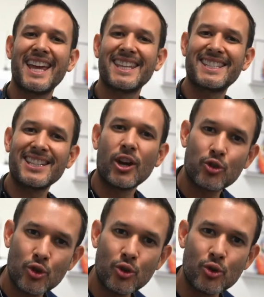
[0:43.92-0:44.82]

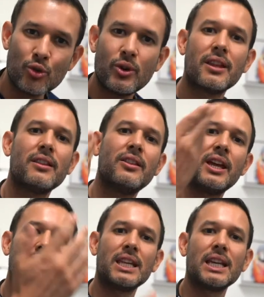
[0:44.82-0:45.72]
CO2
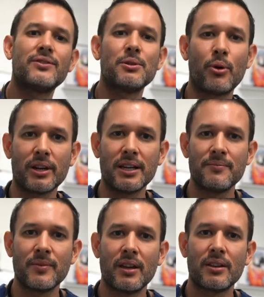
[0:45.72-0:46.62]
then leaves the body.
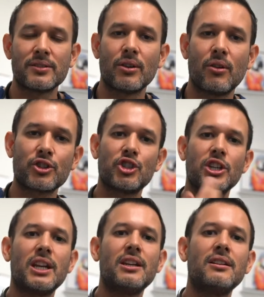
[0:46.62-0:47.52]
So
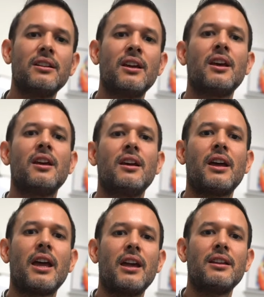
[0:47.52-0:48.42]
oxygen in
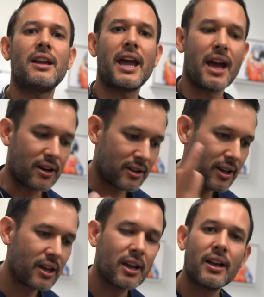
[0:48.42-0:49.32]
and out.
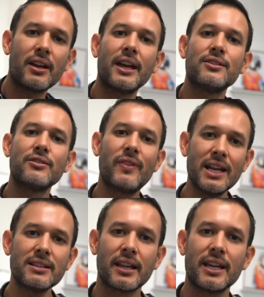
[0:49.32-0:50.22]
And to
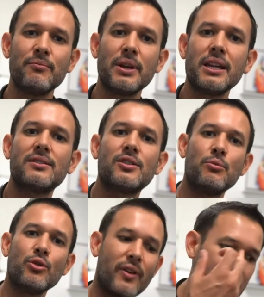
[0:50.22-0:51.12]
ventilate means to
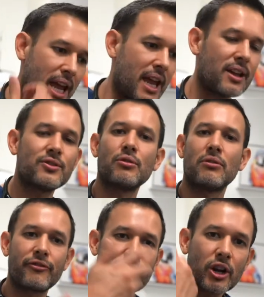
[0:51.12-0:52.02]
move air, to
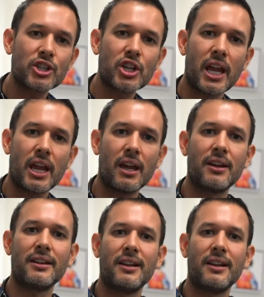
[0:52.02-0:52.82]
refresh air.